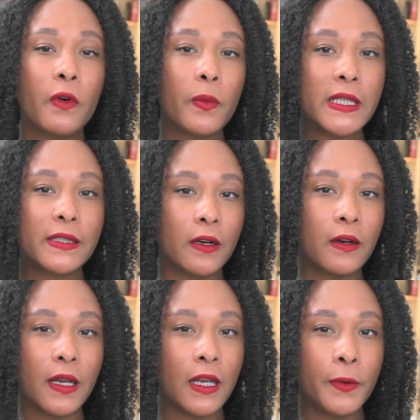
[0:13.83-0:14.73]
Before we
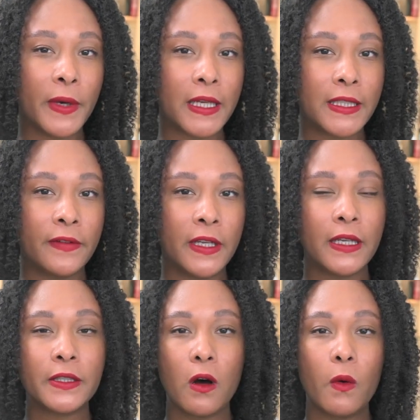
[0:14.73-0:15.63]
start any new activity,
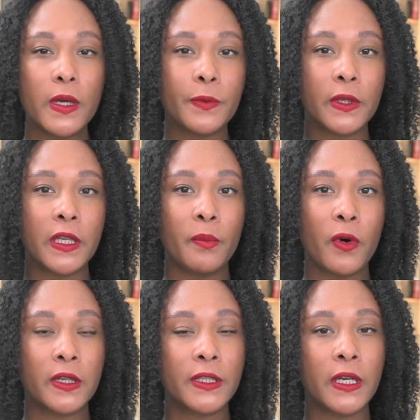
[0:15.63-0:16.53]
it's always really
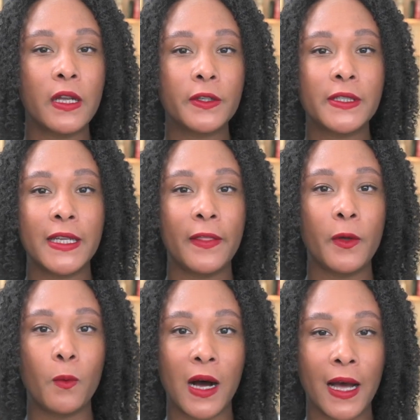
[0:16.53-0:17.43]
important to understand
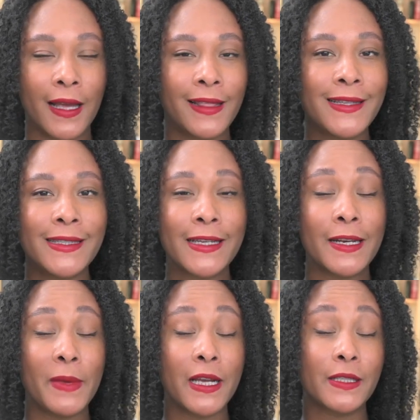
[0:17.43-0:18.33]
the why. This is
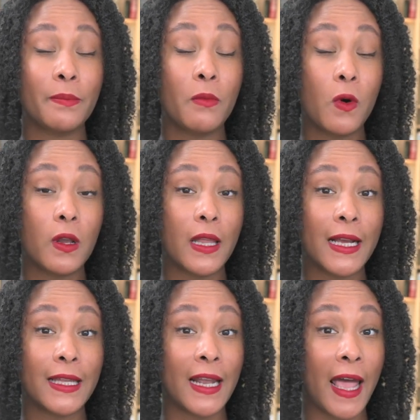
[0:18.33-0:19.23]
going to make us more
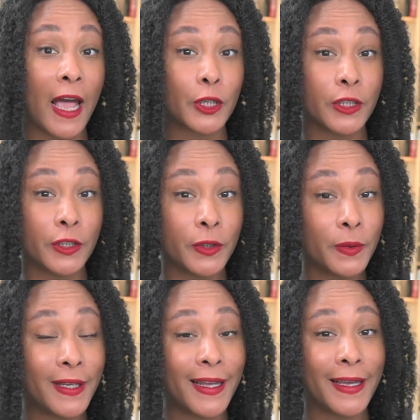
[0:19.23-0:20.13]
likely to actually
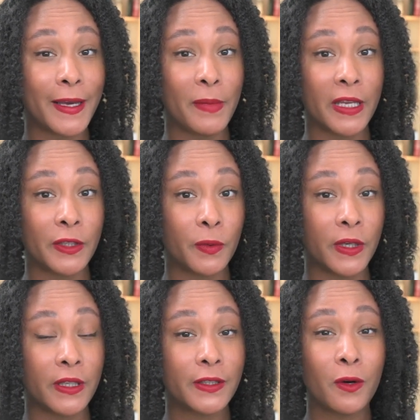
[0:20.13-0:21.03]
do it and commit to
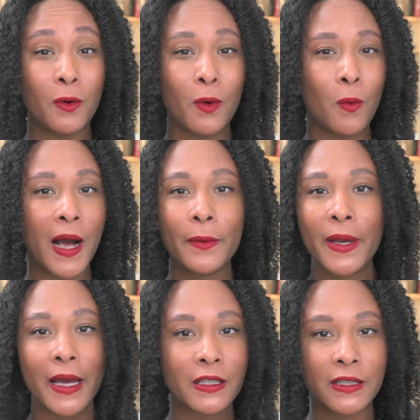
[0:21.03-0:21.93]
it. So why do
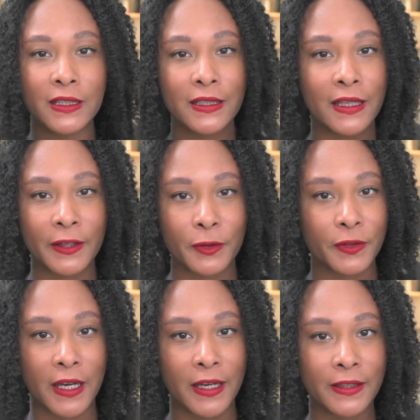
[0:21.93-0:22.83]
we actually need to
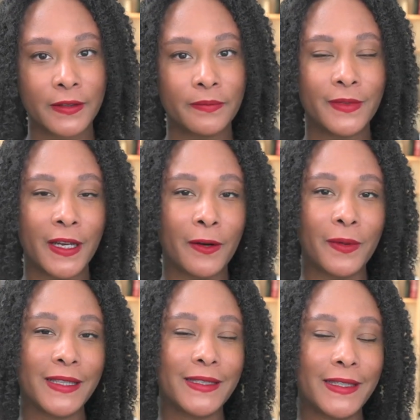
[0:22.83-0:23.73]
exercise? Now,
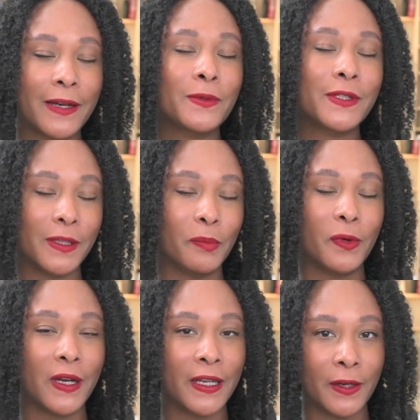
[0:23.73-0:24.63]
it sounds
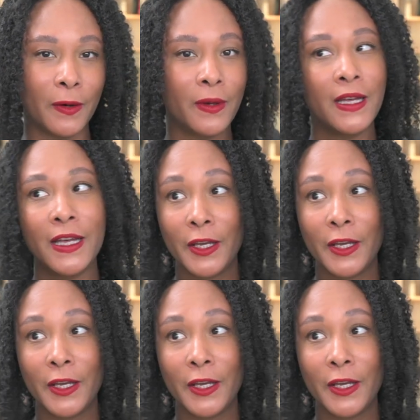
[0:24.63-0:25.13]
simple, I know.